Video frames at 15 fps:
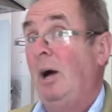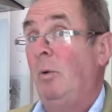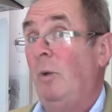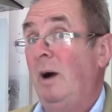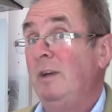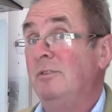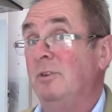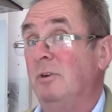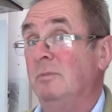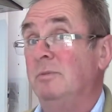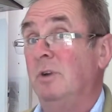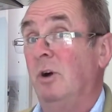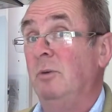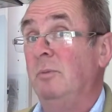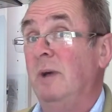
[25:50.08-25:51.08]
our wife
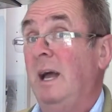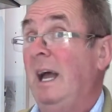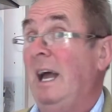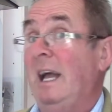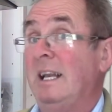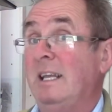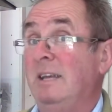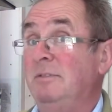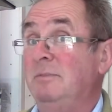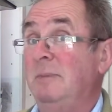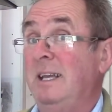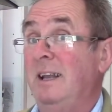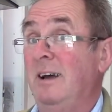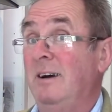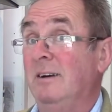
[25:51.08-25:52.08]
comes home and
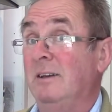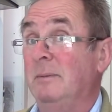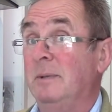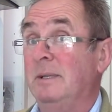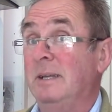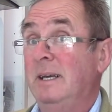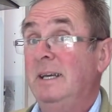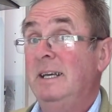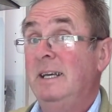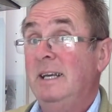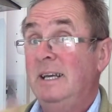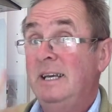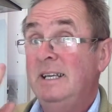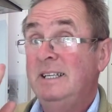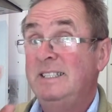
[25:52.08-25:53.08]
gives me an argument.
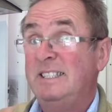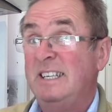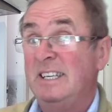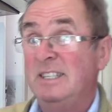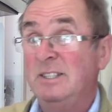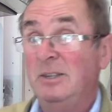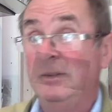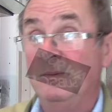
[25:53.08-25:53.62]
See you